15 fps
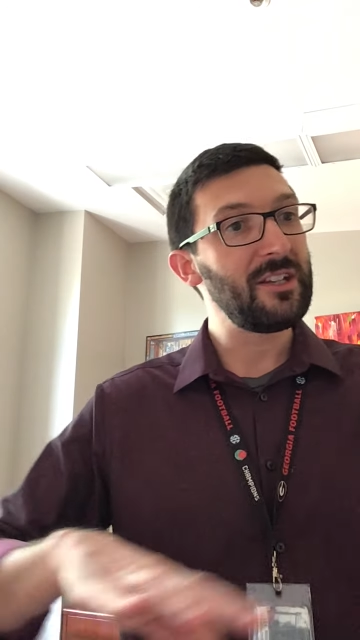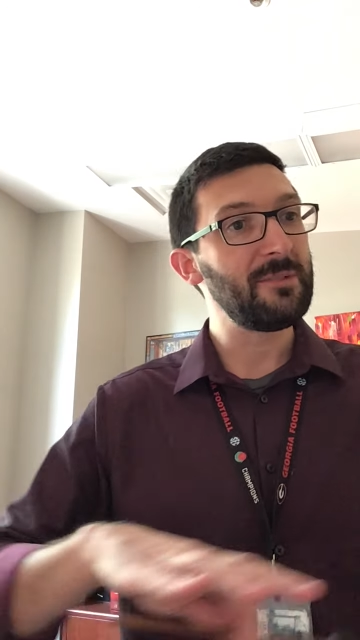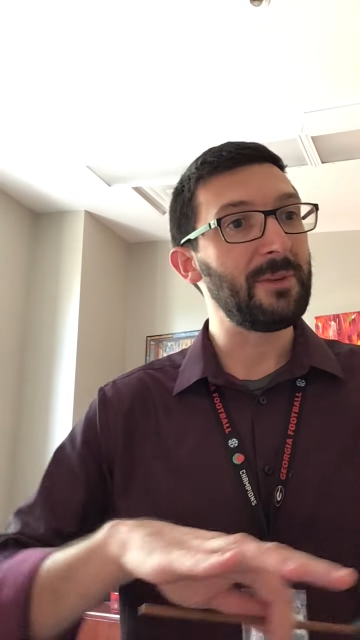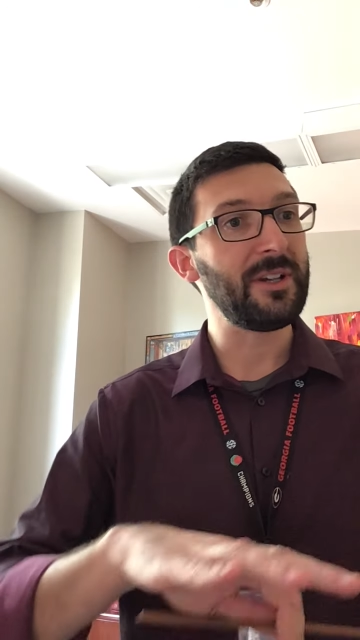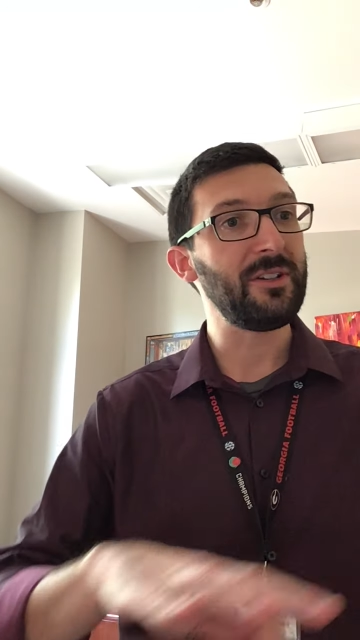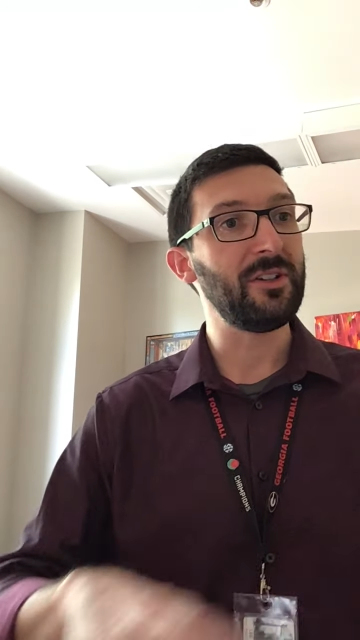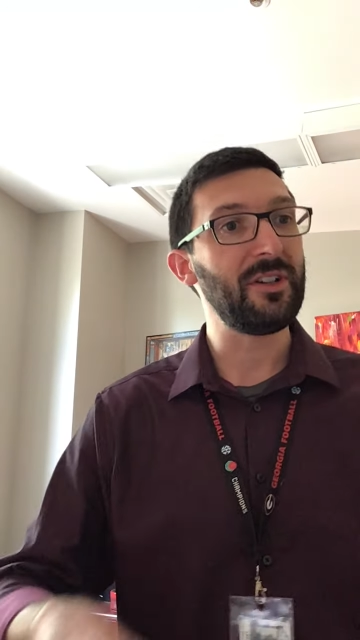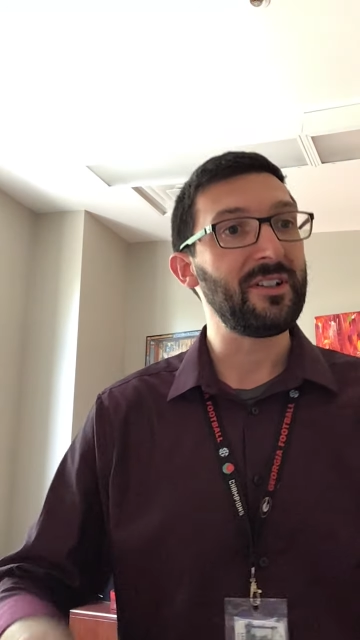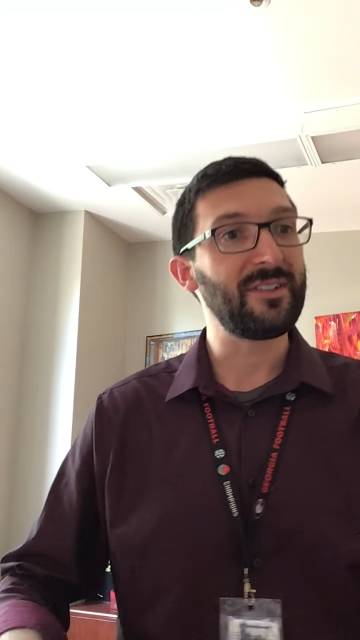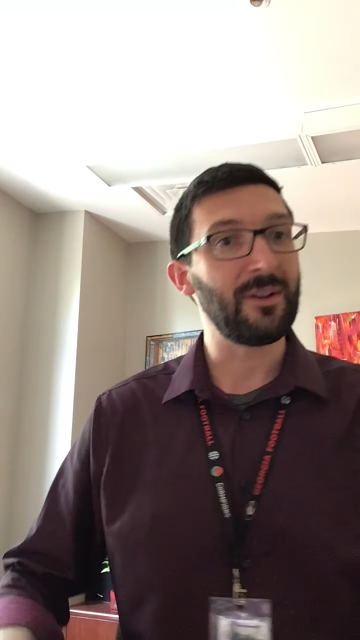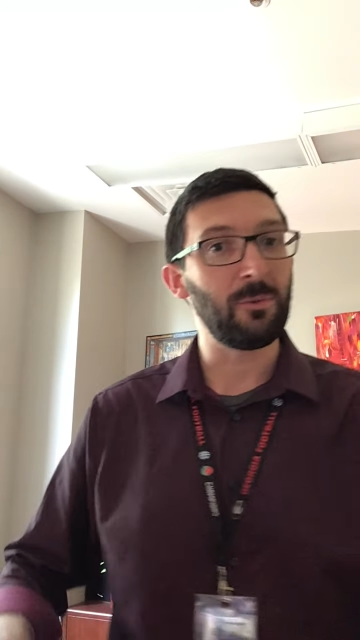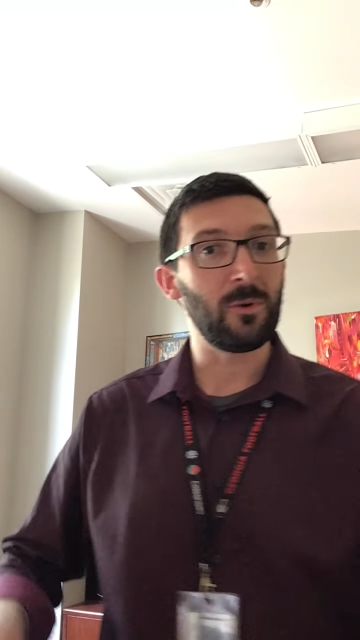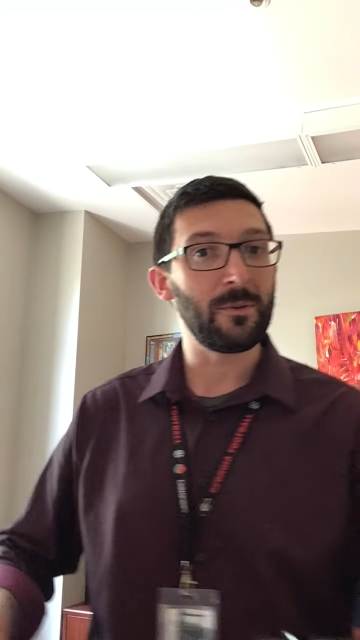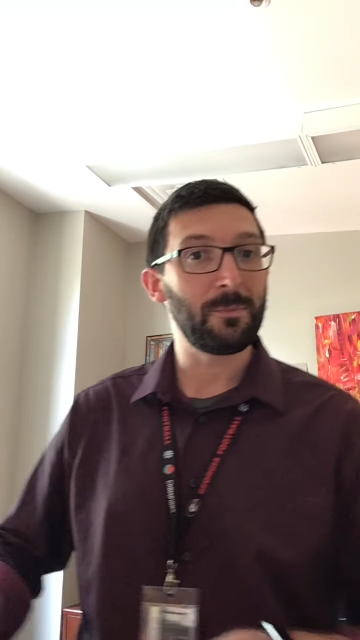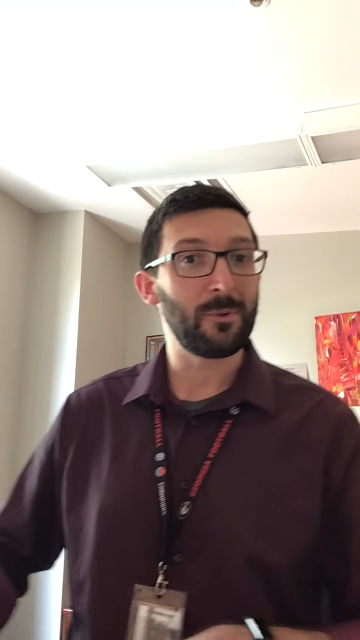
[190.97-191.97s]
You might notice that
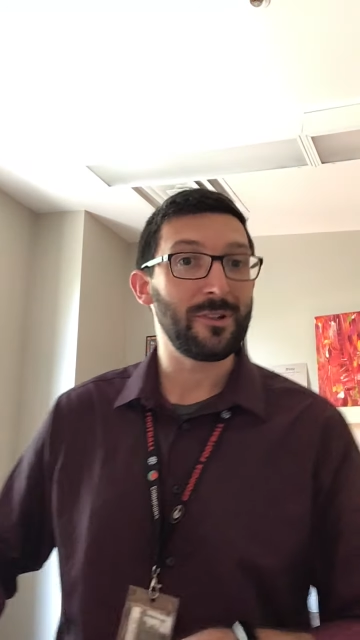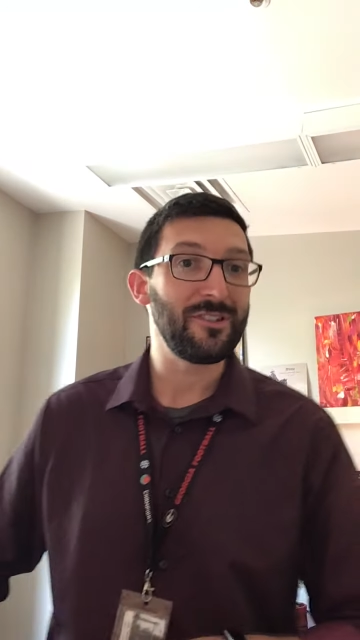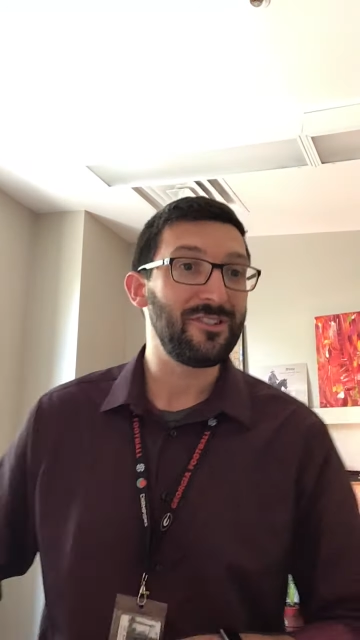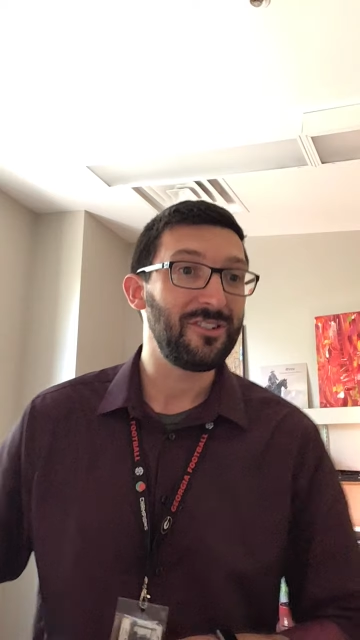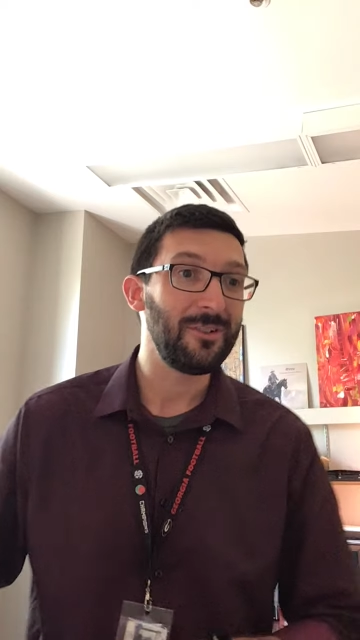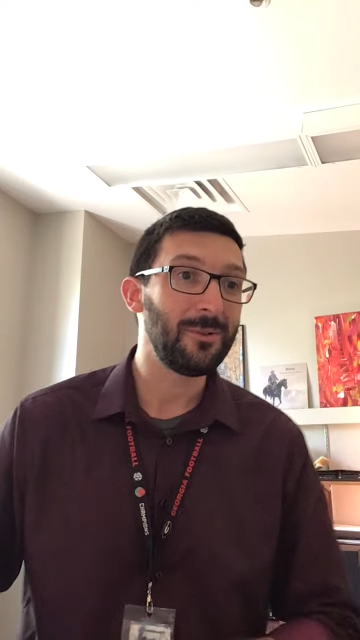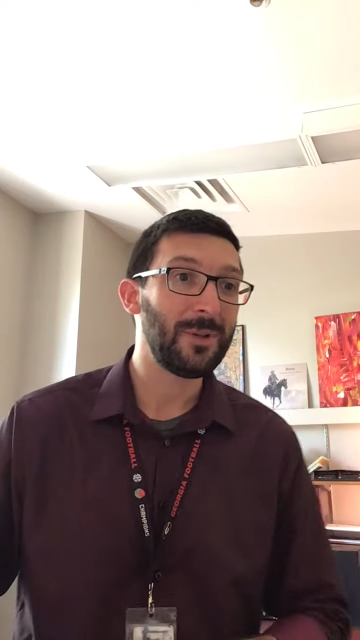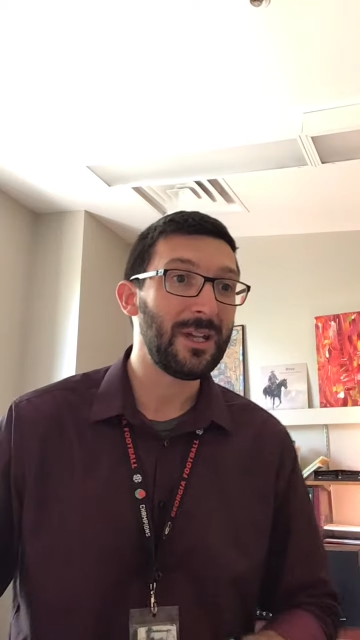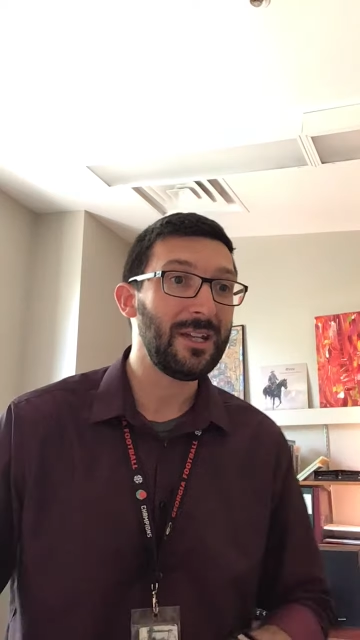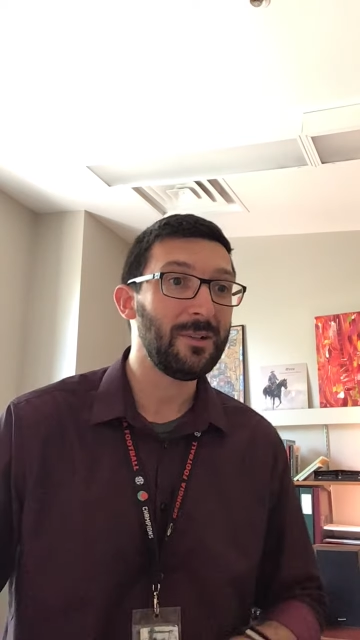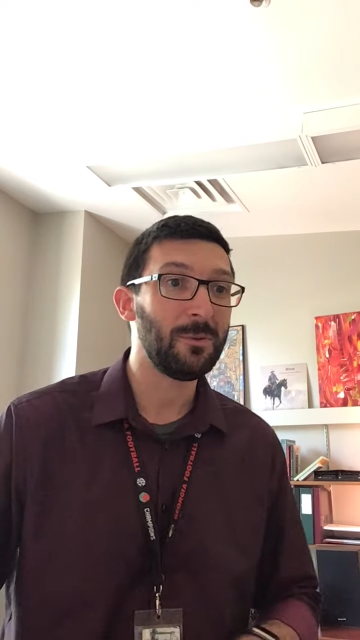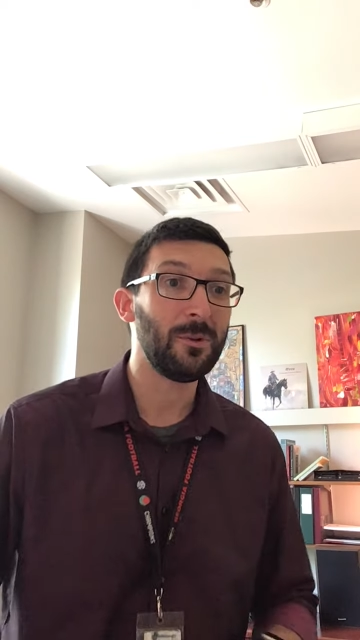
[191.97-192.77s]
1.28,